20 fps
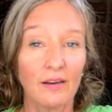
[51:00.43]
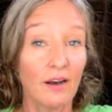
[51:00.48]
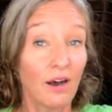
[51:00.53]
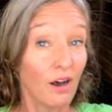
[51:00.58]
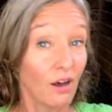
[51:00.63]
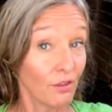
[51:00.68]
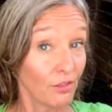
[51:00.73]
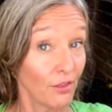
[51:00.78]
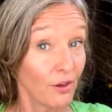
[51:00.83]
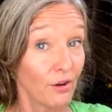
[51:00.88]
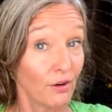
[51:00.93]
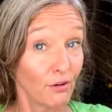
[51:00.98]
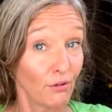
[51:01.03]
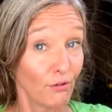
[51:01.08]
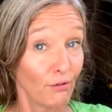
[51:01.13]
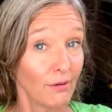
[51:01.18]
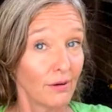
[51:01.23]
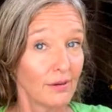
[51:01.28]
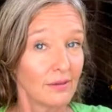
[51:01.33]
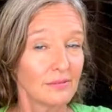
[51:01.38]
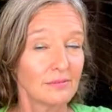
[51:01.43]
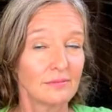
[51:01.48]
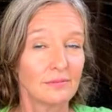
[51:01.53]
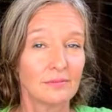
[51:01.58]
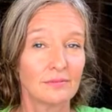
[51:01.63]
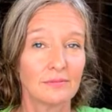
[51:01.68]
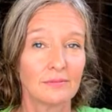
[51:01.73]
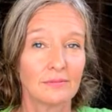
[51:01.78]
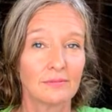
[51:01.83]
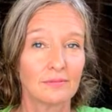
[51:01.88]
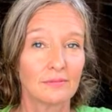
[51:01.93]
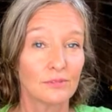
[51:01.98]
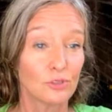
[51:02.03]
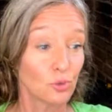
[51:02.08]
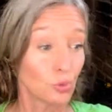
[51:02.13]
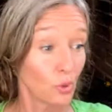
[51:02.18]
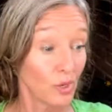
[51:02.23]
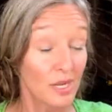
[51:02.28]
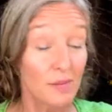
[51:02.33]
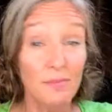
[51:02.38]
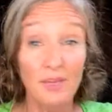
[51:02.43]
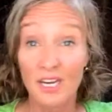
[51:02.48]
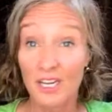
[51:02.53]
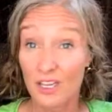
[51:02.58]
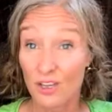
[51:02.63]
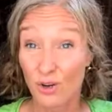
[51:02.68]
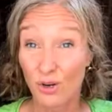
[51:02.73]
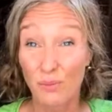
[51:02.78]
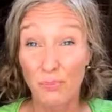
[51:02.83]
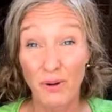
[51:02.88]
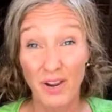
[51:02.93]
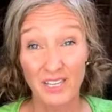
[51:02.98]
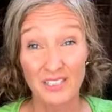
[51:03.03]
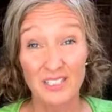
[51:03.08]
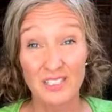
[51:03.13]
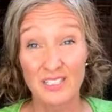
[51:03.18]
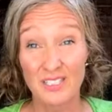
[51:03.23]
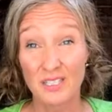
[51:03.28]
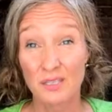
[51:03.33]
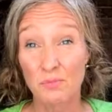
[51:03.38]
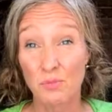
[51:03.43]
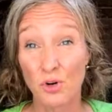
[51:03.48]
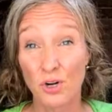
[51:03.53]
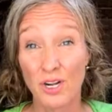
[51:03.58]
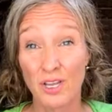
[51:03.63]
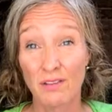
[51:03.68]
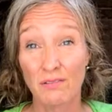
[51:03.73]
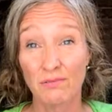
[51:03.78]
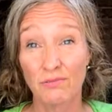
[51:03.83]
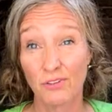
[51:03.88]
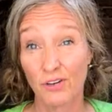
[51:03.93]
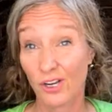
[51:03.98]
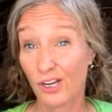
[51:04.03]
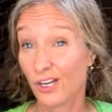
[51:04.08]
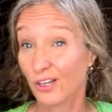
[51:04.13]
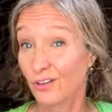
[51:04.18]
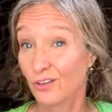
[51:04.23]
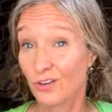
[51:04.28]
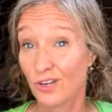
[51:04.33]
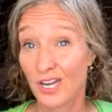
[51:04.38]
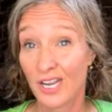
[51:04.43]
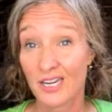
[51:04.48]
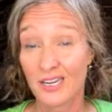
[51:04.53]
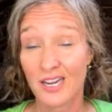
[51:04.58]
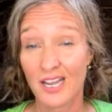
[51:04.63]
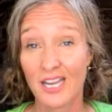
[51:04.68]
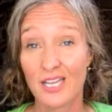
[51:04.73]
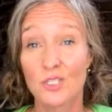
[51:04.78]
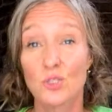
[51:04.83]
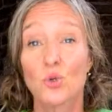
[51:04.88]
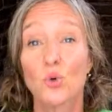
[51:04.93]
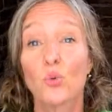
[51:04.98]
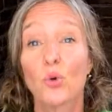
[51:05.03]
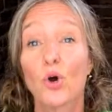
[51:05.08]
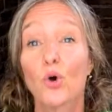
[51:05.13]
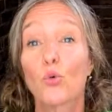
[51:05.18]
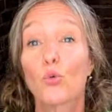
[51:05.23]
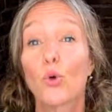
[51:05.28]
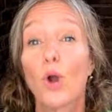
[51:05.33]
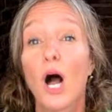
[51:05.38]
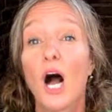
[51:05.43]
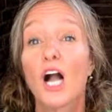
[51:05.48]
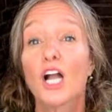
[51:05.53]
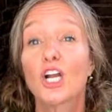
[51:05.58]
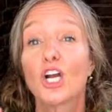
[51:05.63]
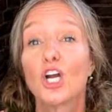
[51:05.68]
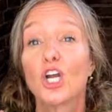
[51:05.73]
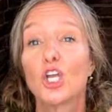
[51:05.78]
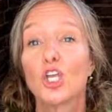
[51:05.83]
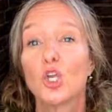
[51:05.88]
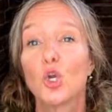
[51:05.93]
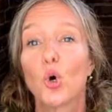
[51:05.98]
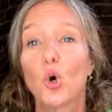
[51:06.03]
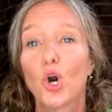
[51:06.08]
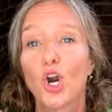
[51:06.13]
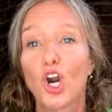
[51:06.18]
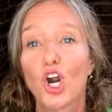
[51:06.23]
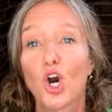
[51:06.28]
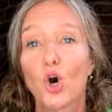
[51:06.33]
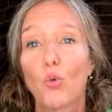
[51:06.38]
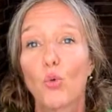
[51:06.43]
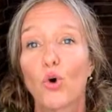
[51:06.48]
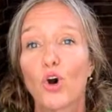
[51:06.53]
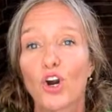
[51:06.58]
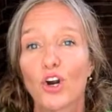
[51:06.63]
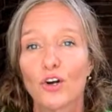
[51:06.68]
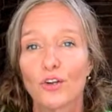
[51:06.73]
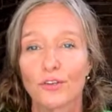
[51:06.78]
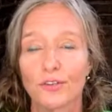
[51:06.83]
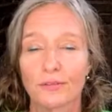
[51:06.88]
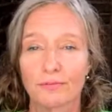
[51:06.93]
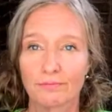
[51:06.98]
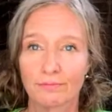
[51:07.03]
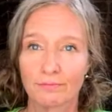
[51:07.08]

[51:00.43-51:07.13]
although 20-minute yoga practice in the morning for 108 days will rock your world.